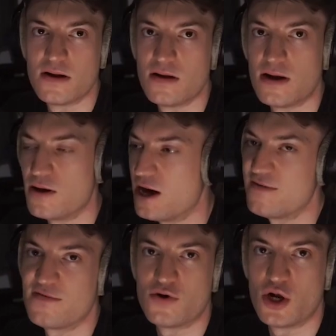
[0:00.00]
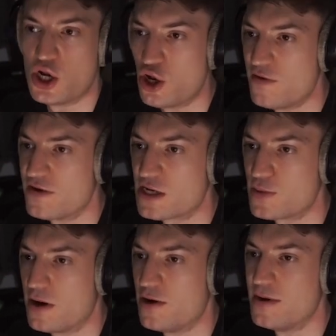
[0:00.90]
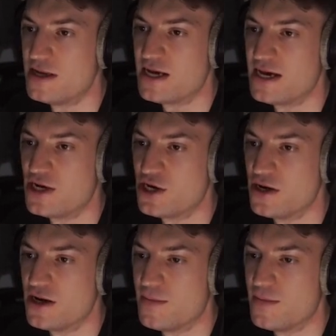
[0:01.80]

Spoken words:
Now after a lot of experimentation,